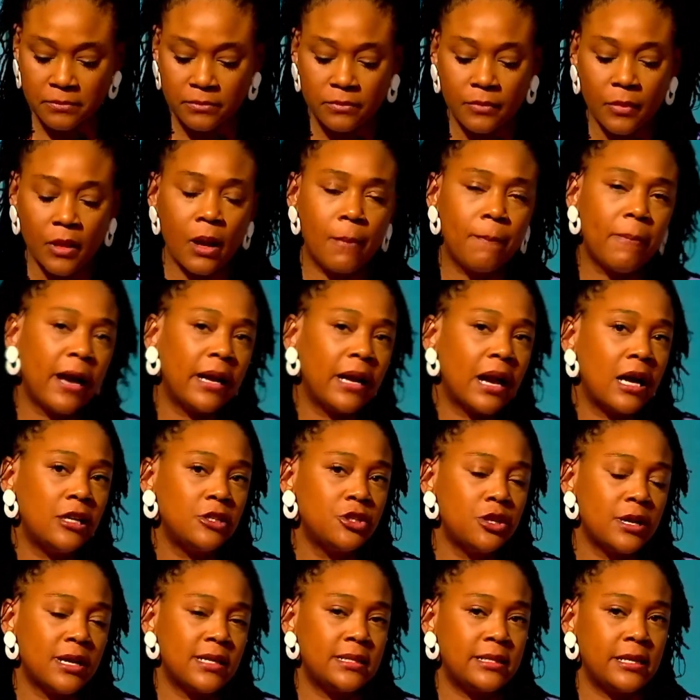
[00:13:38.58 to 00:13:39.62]
by not
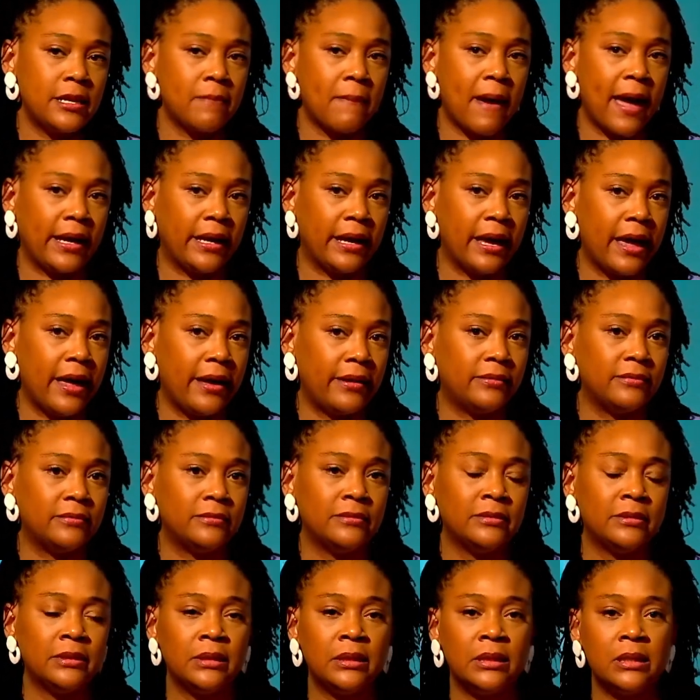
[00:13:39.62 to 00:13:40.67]
trusting my gut,
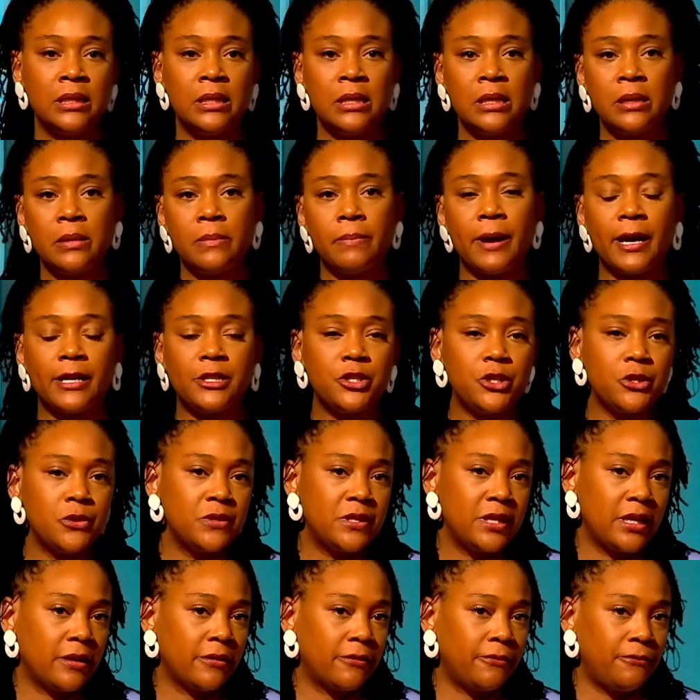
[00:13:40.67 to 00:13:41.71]
by
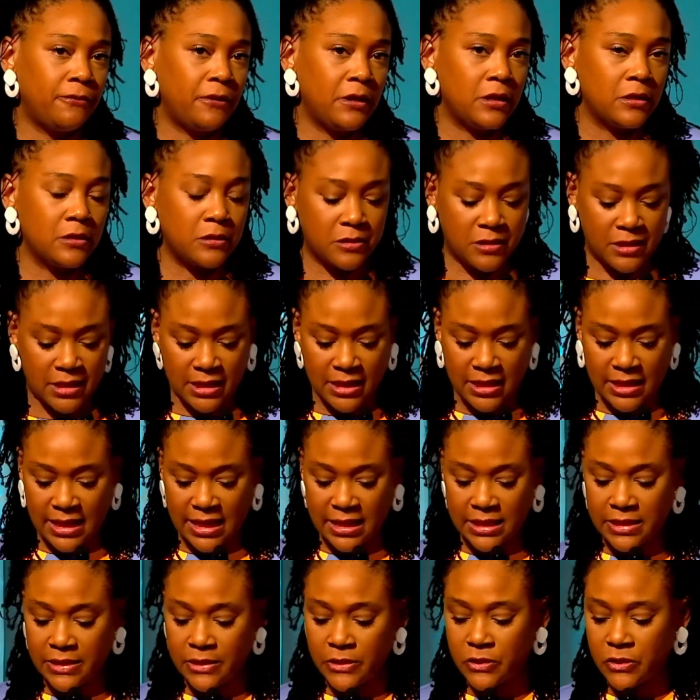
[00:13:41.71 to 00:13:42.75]
choosing a field and an
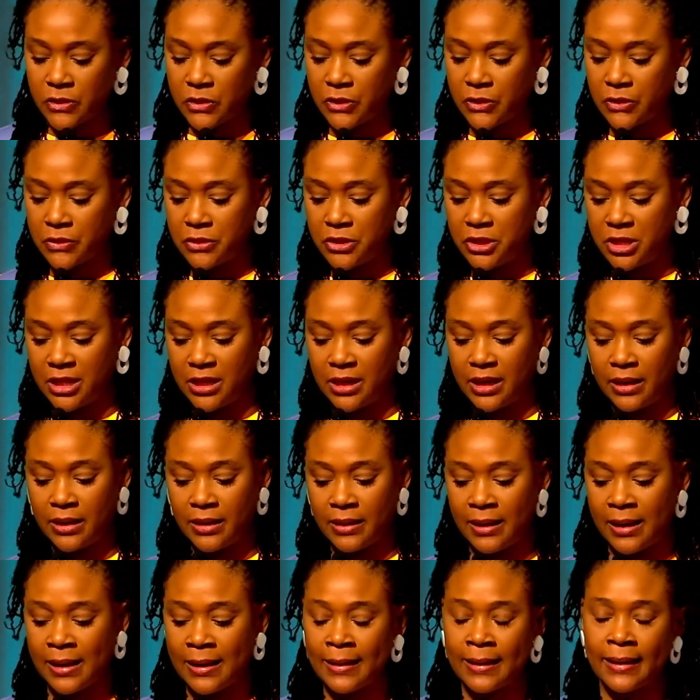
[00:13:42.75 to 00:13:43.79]
institution
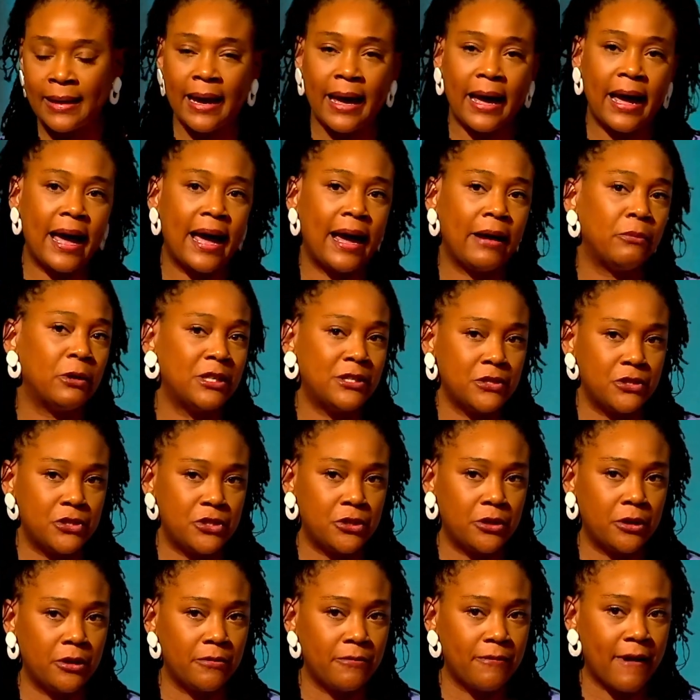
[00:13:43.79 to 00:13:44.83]
I wasn't
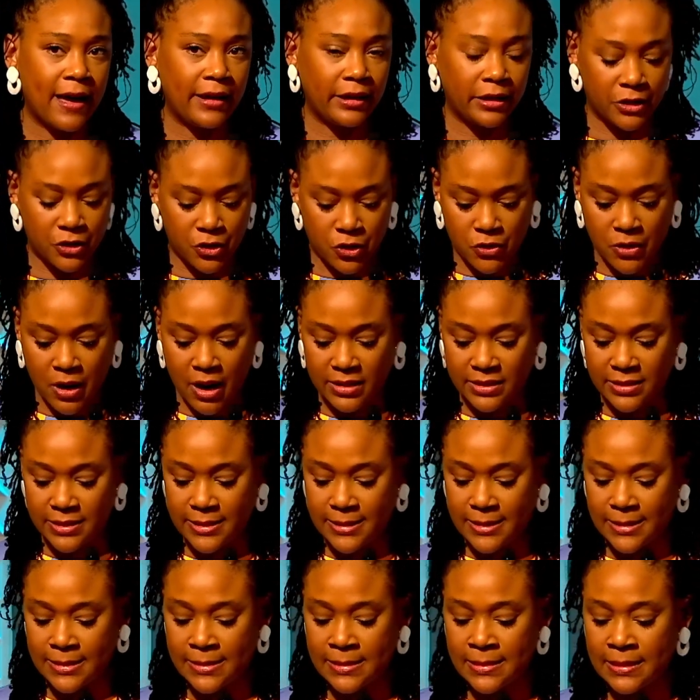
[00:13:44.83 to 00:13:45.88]
sure if I could trust.
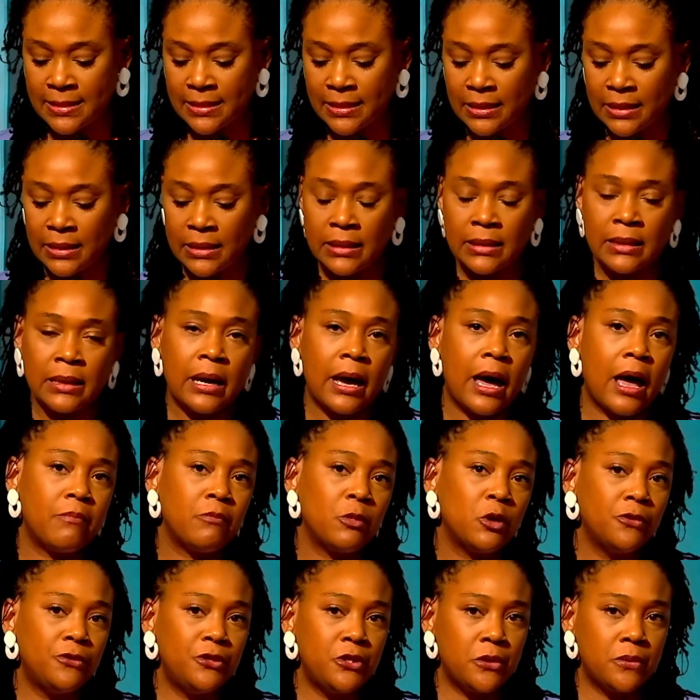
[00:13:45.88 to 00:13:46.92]
I
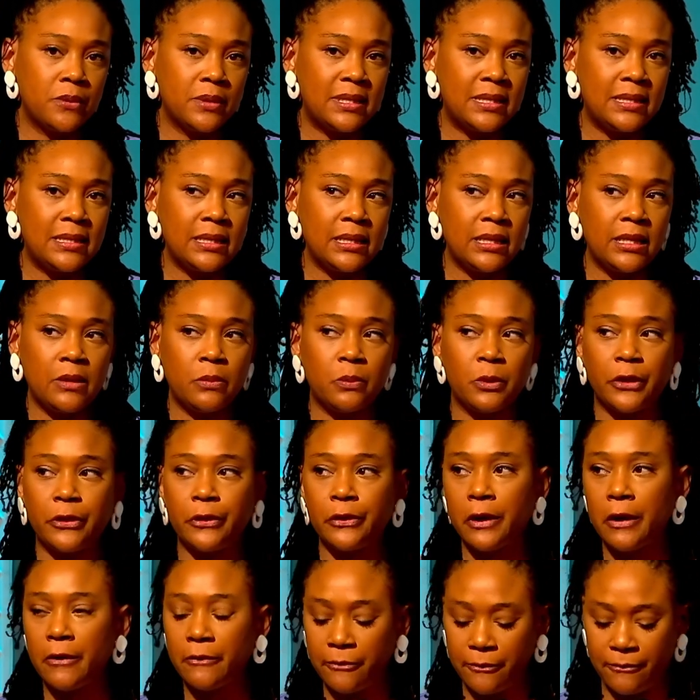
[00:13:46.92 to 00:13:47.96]
moved to a city with
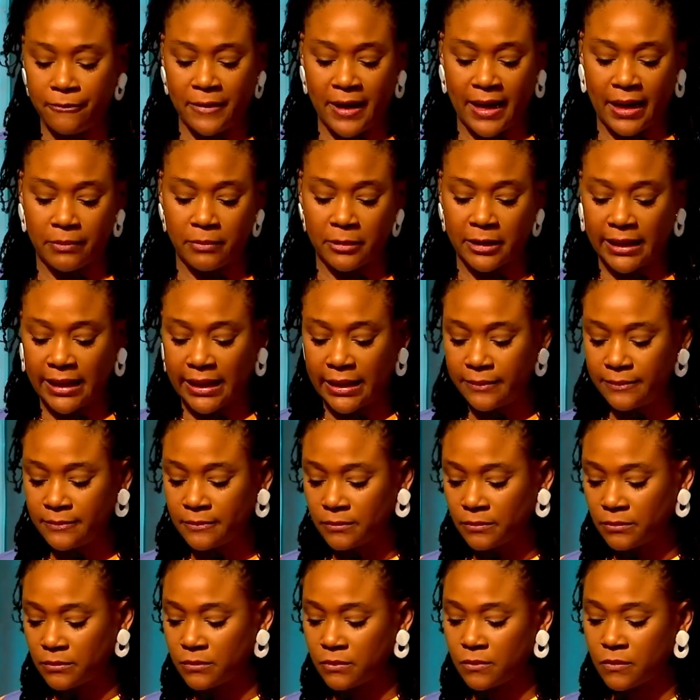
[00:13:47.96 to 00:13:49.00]
no family,
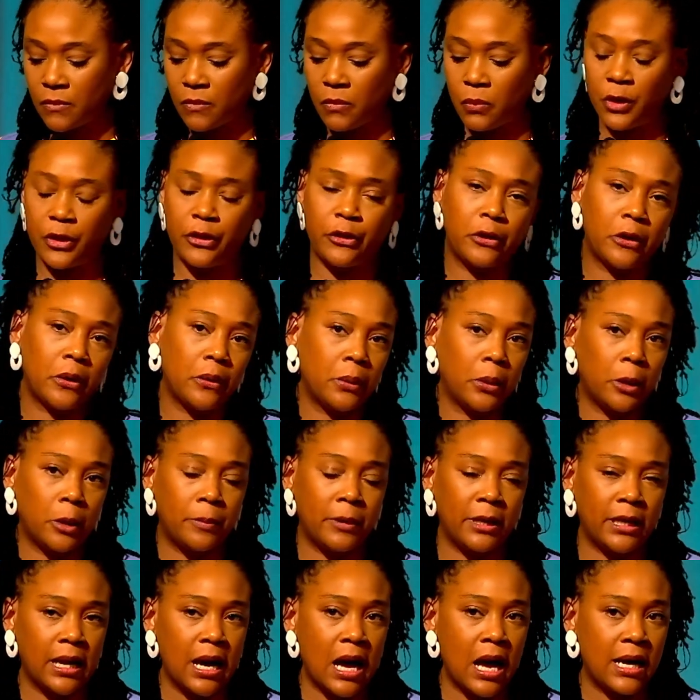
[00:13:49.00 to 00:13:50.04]
with no
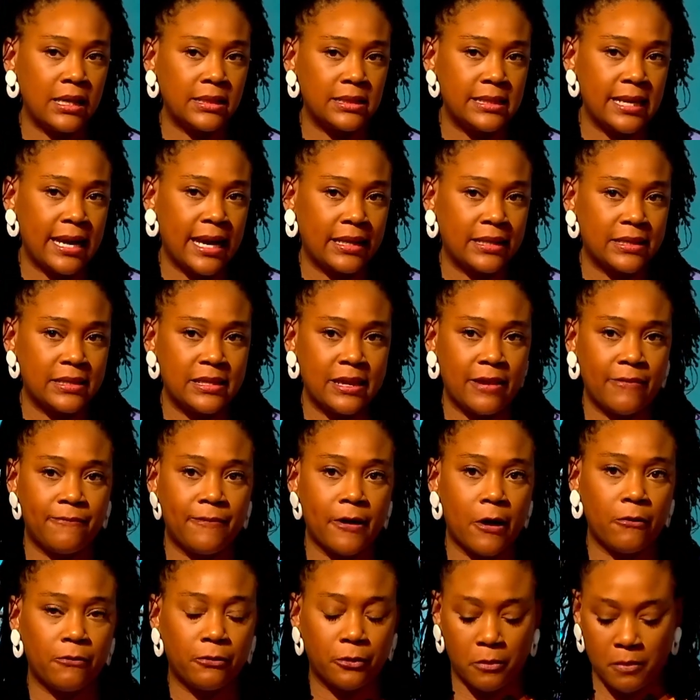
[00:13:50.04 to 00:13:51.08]
urban context that
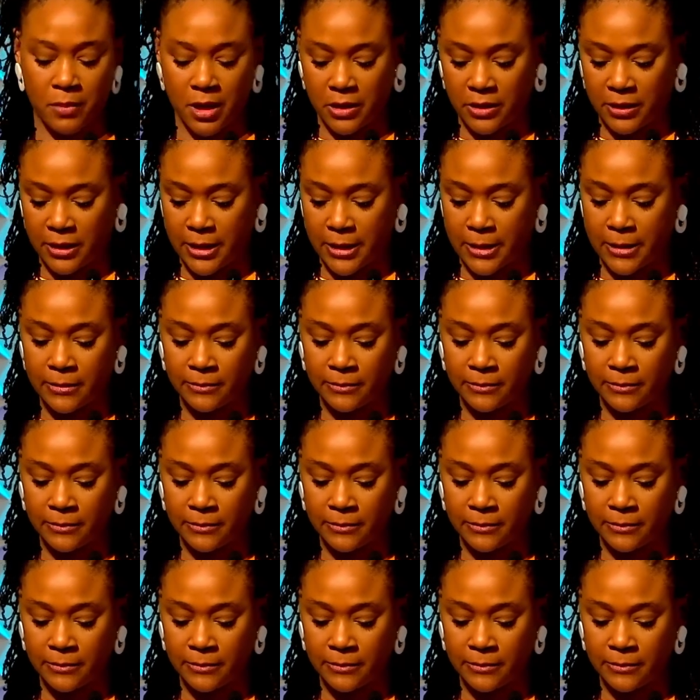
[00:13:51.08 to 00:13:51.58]
felt familiar,